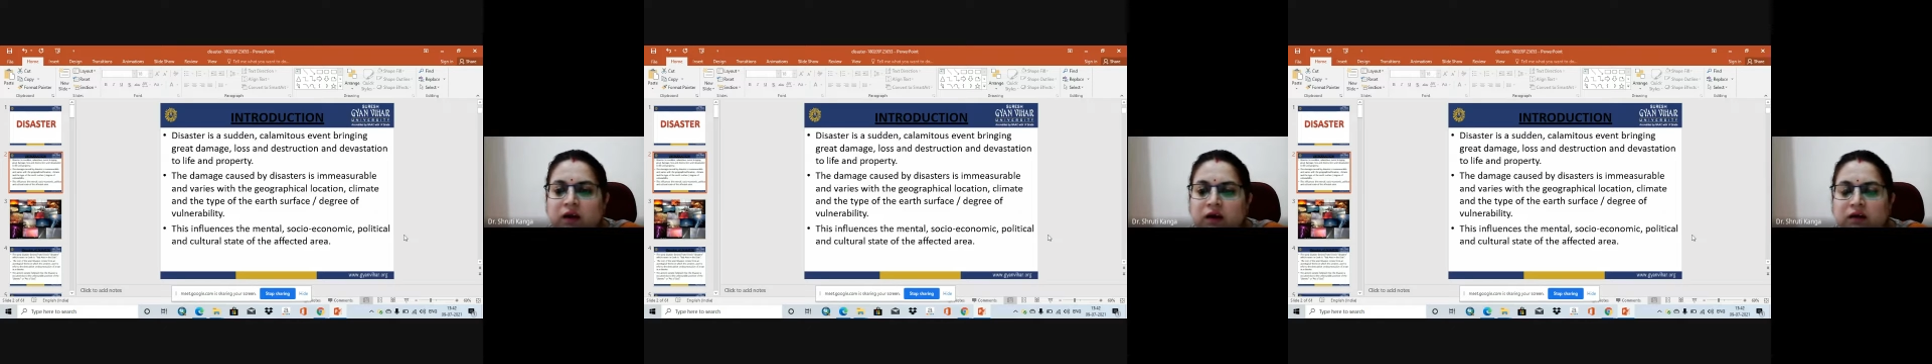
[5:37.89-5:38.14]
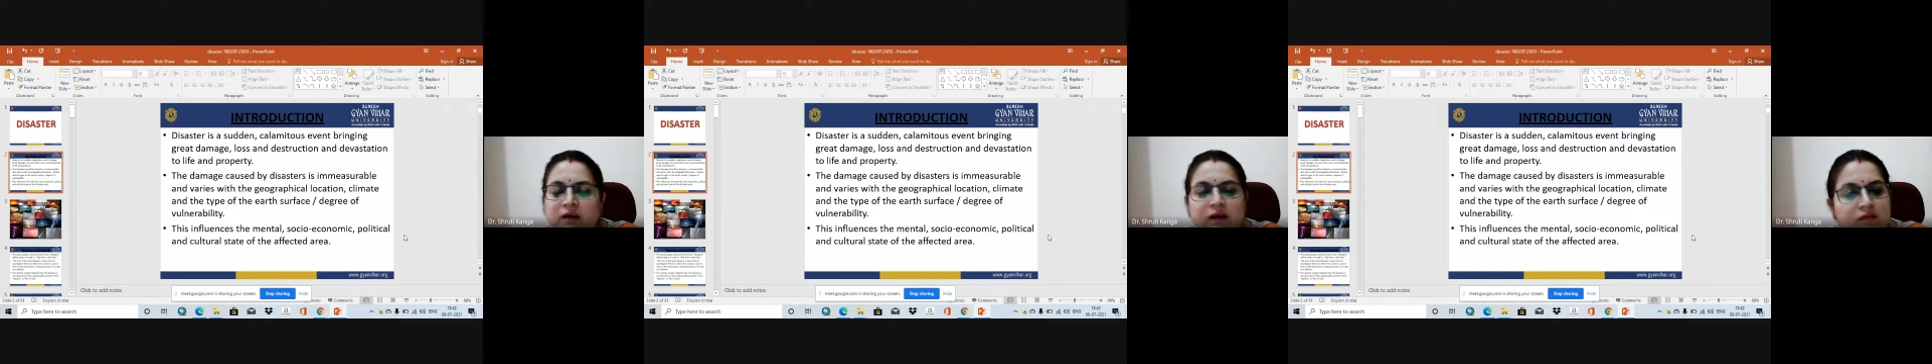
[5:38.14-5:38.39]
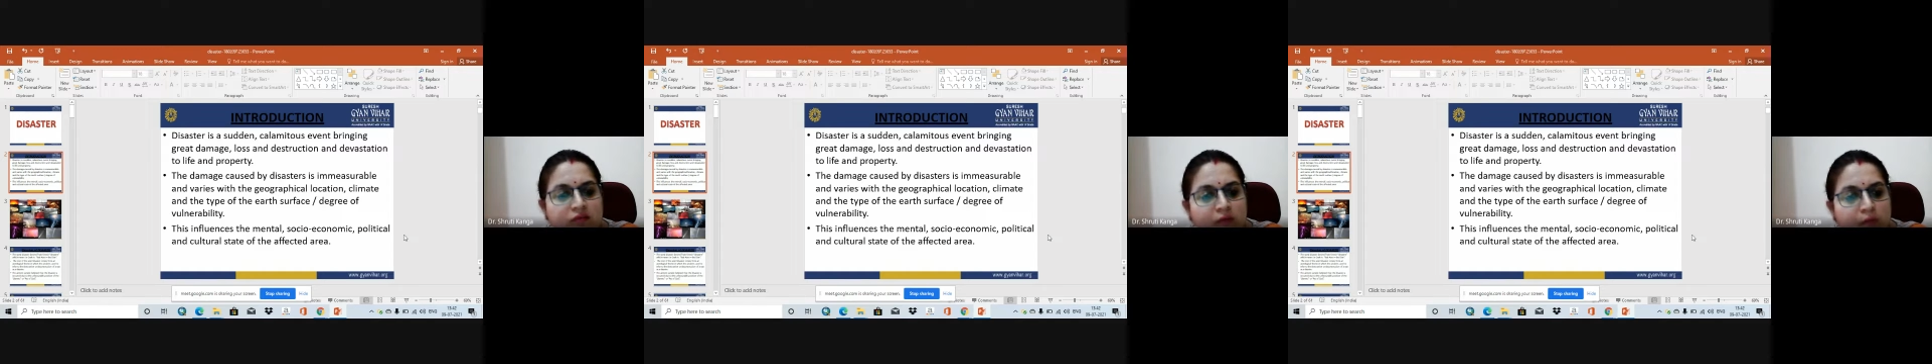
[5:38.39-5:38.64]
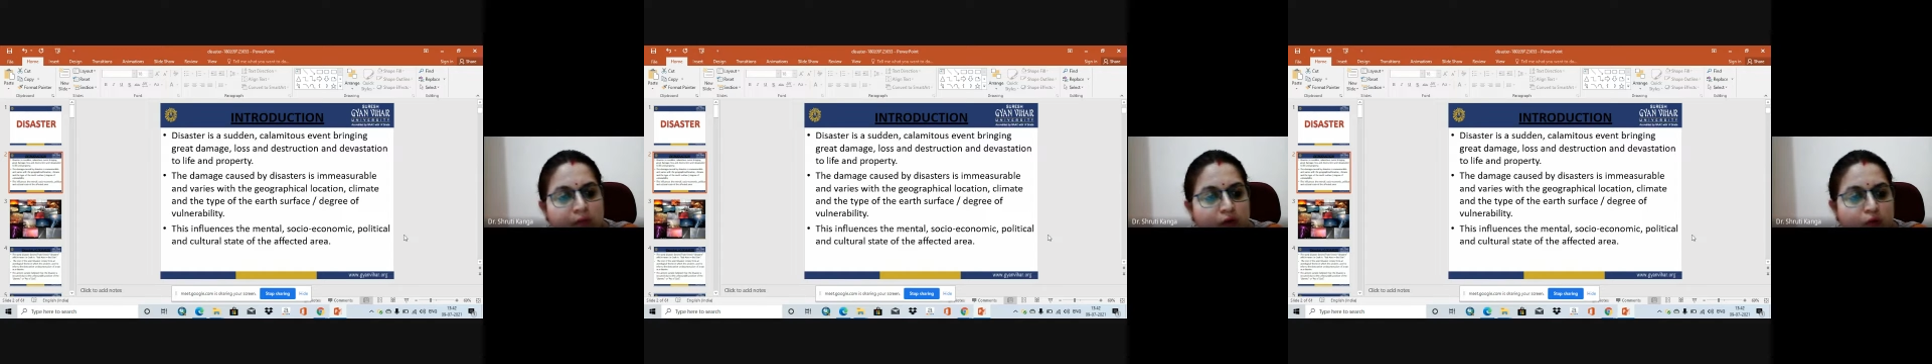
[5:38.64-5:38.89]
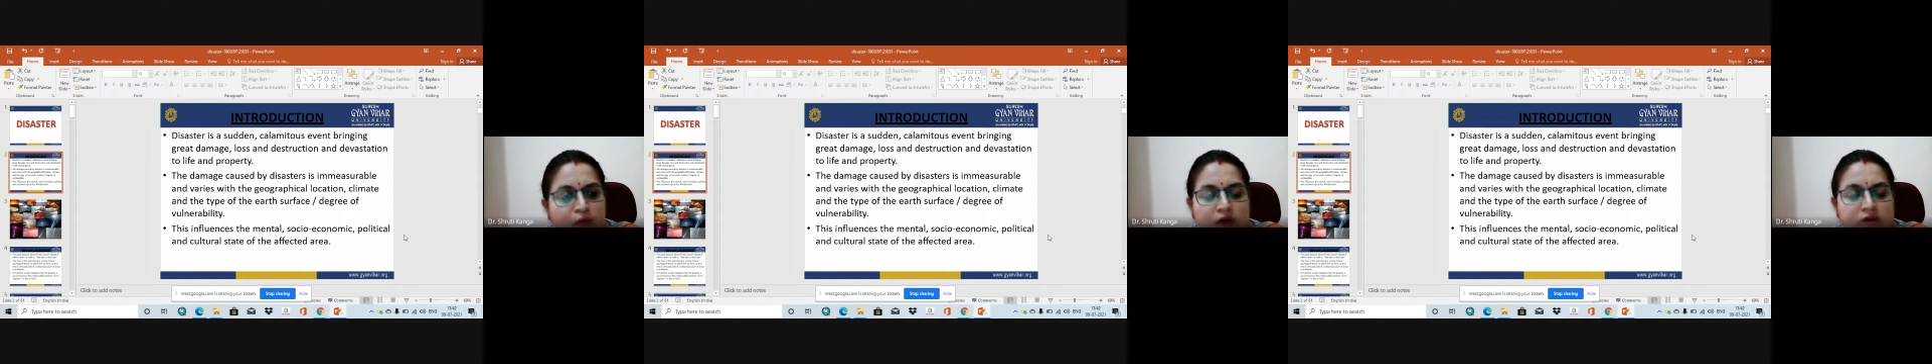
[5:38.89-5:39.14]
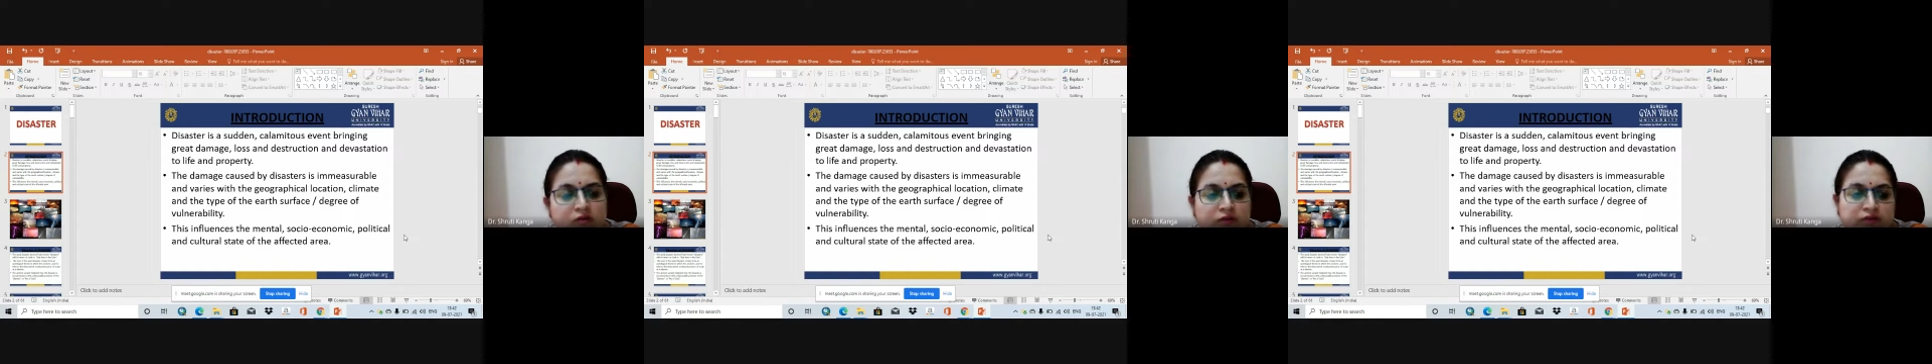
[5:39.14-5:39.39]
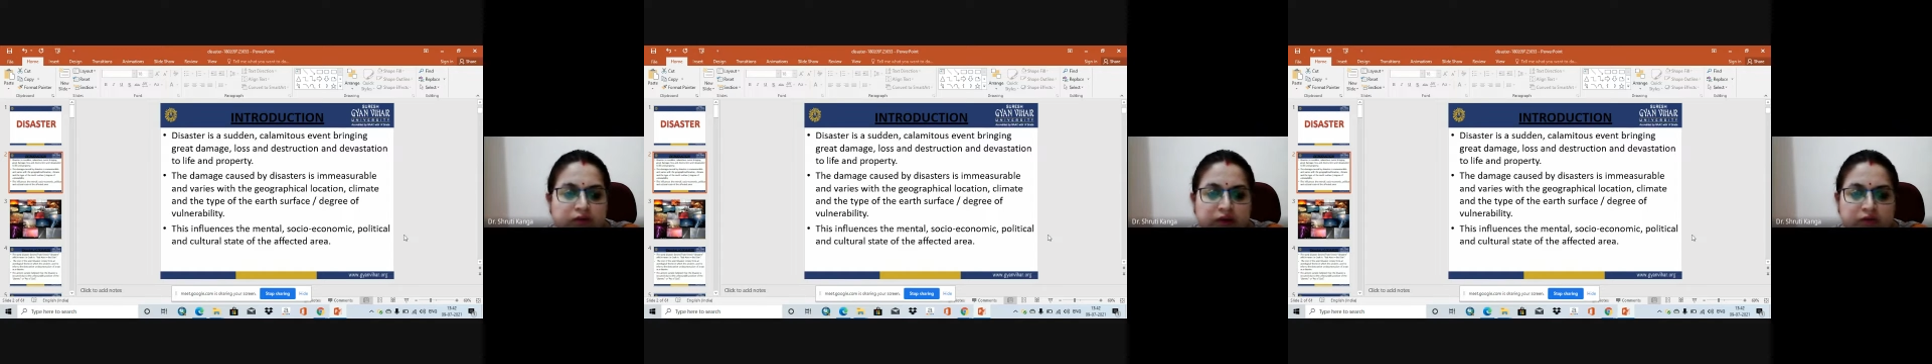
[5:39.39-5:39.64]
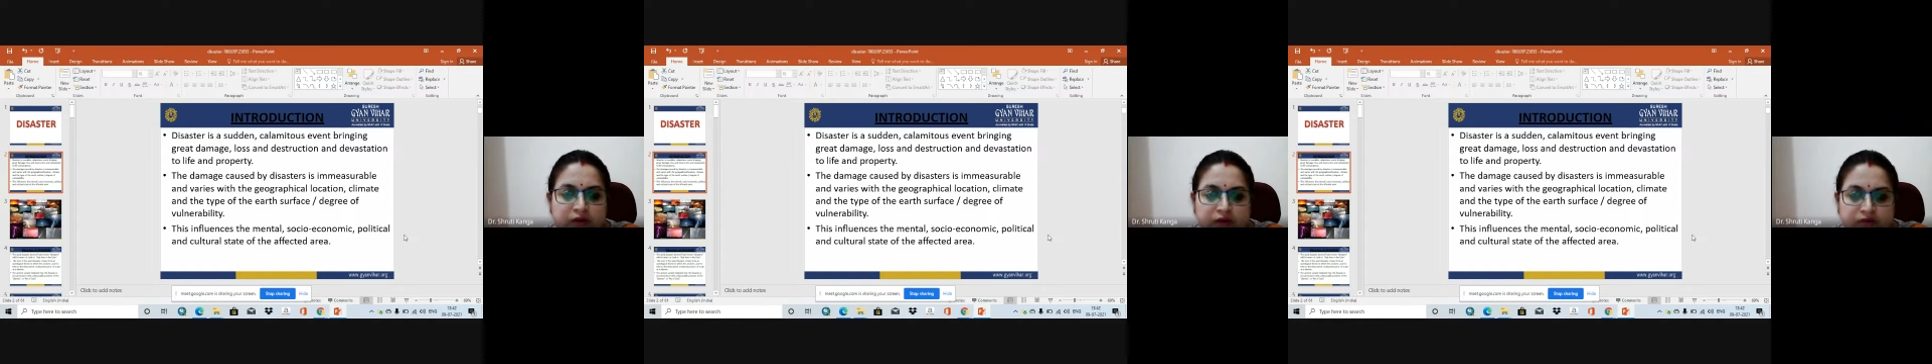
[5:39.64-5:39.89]
there will be no case of heat
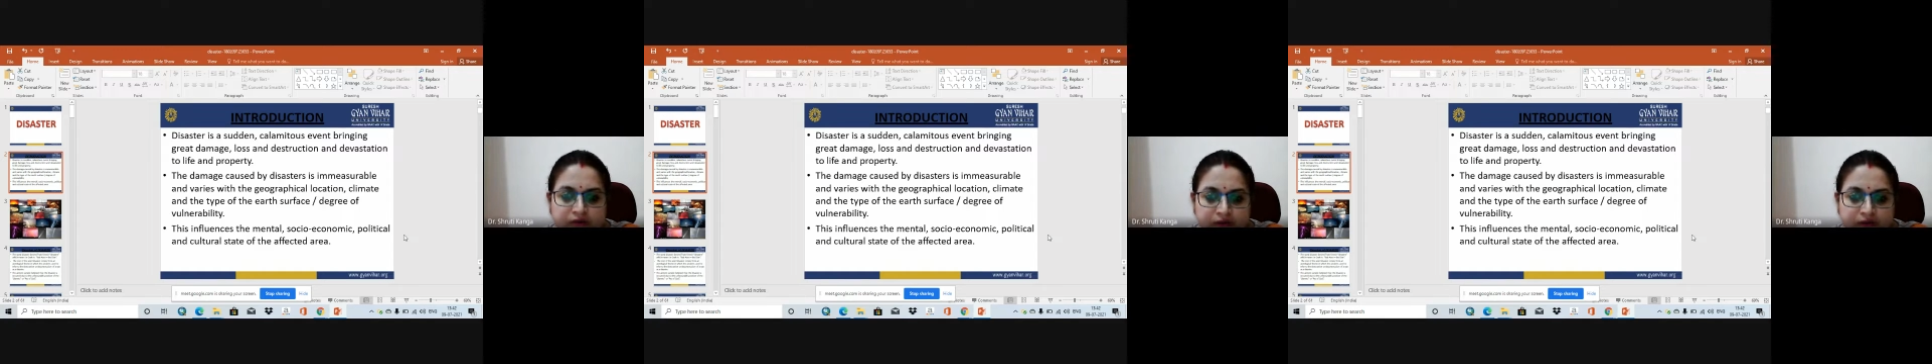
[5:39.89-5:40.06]
wave.